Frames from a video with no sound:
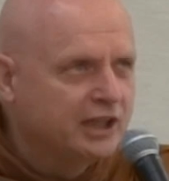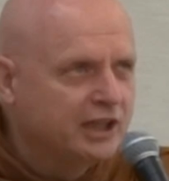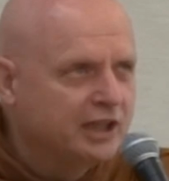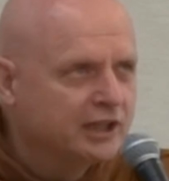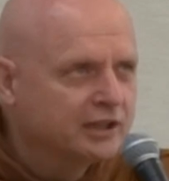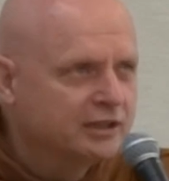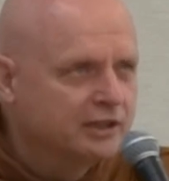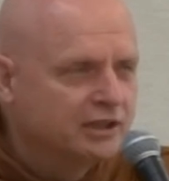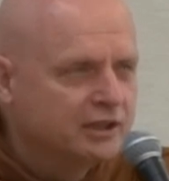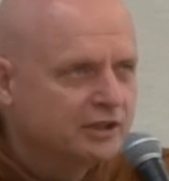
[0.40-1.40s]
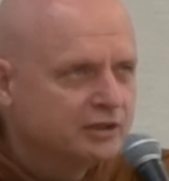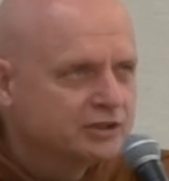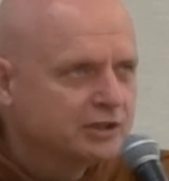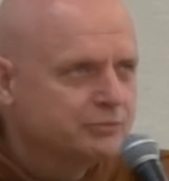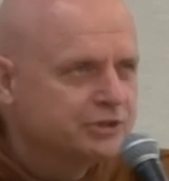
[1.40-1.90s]
thing,
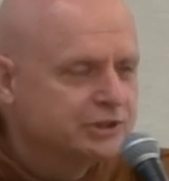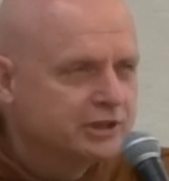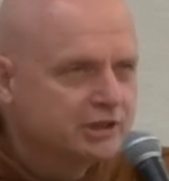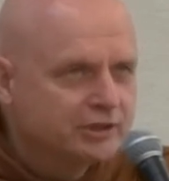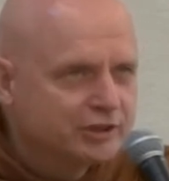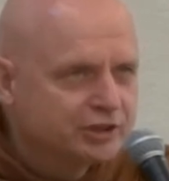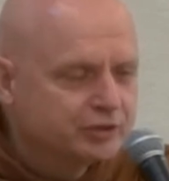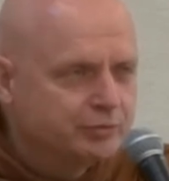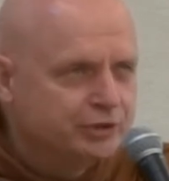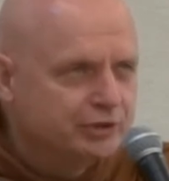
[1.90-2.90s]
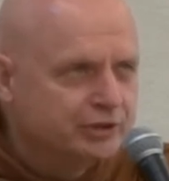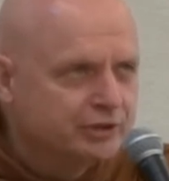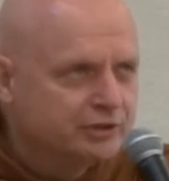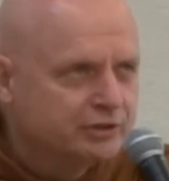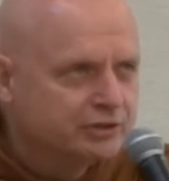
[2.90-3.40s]
some particular
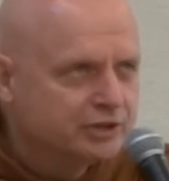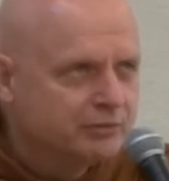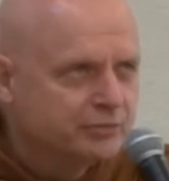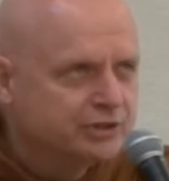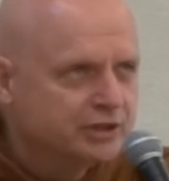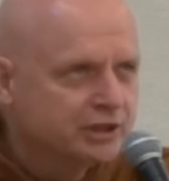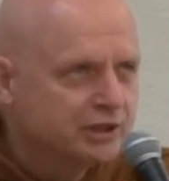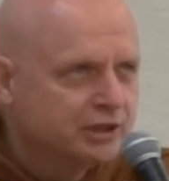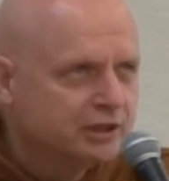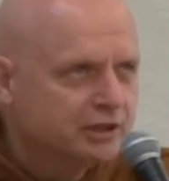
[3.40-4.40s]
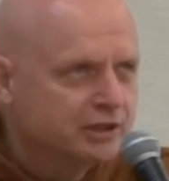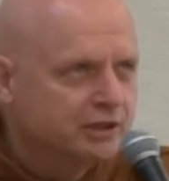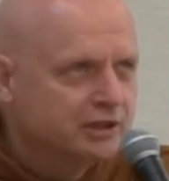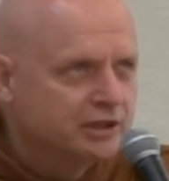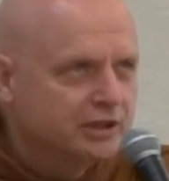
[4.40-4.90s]
experience, some particular
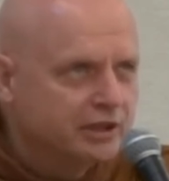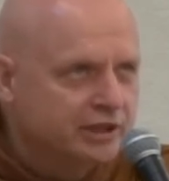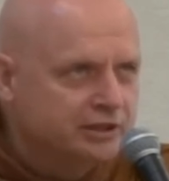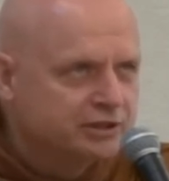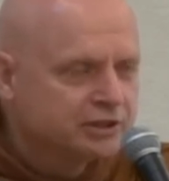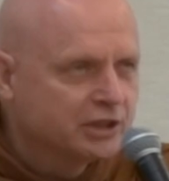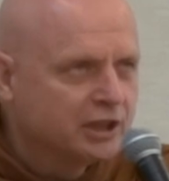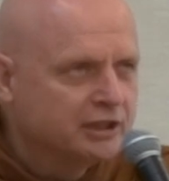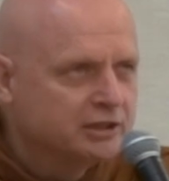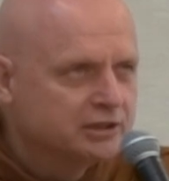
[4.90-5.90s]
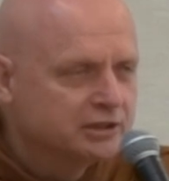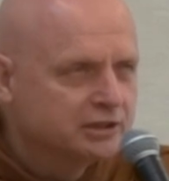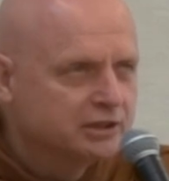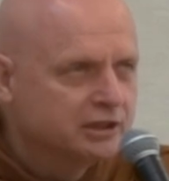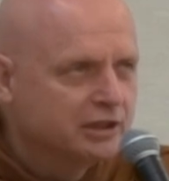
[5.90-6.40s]
insight,
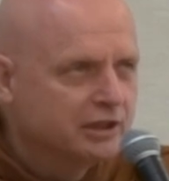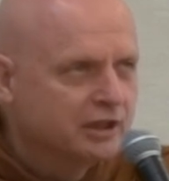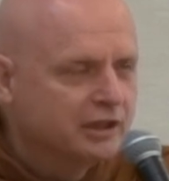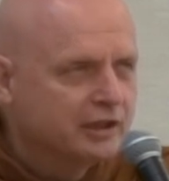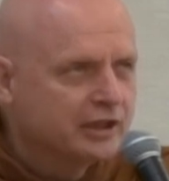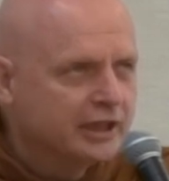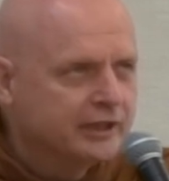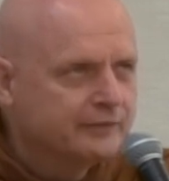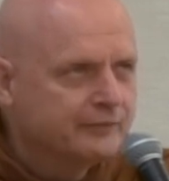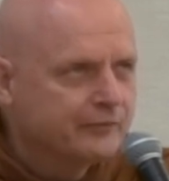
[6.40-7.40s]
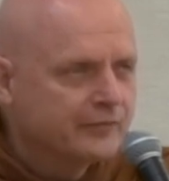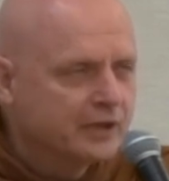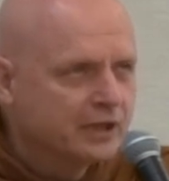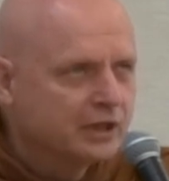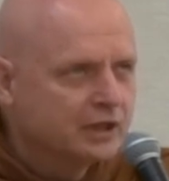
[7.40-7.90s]
then
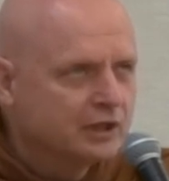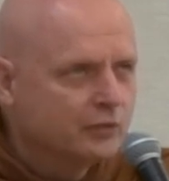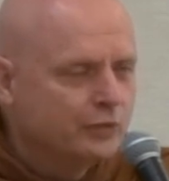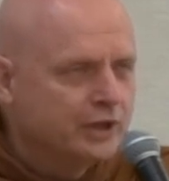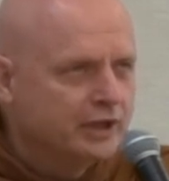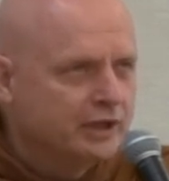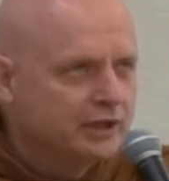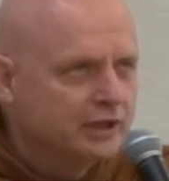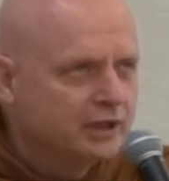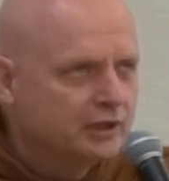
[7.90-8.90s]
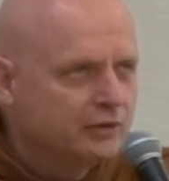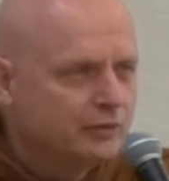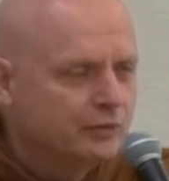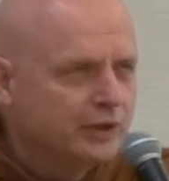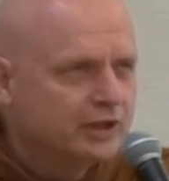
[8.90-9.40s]
we
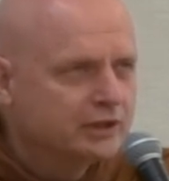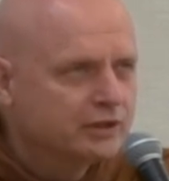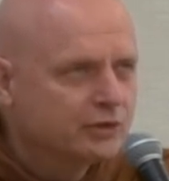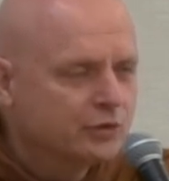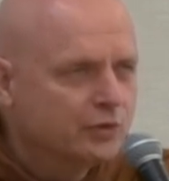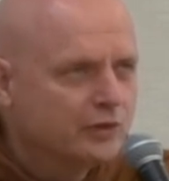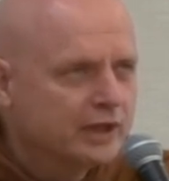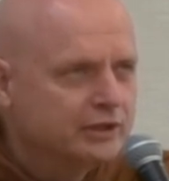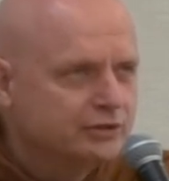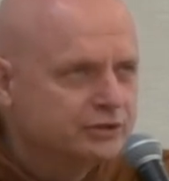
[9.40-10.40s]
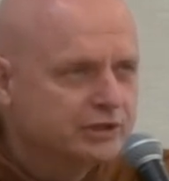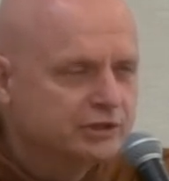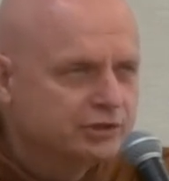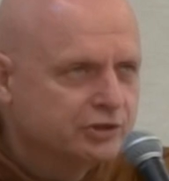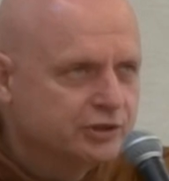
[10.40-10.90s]
can call it,
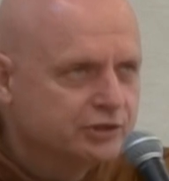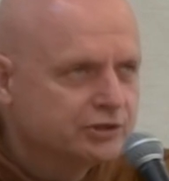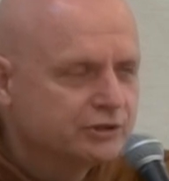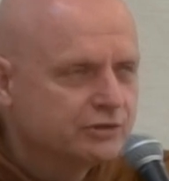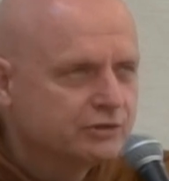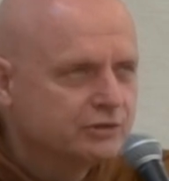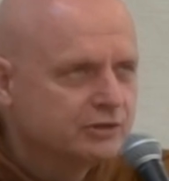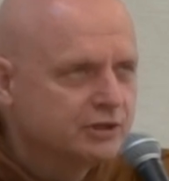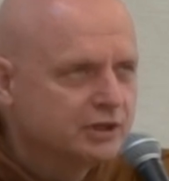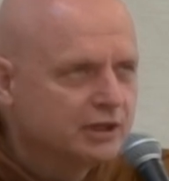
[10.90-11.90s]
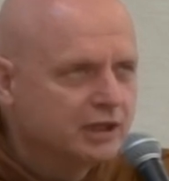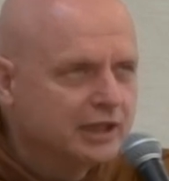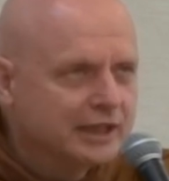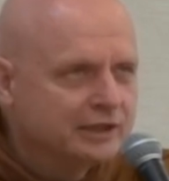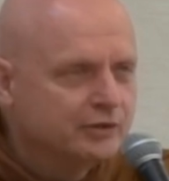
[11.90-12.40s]
using the traditional
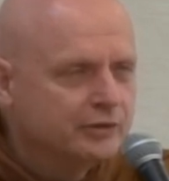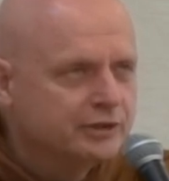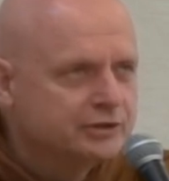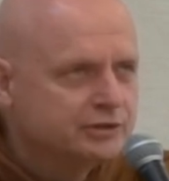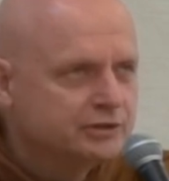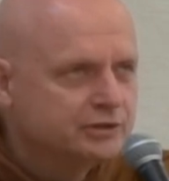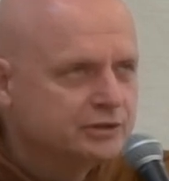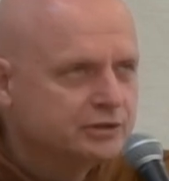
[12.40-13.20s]
language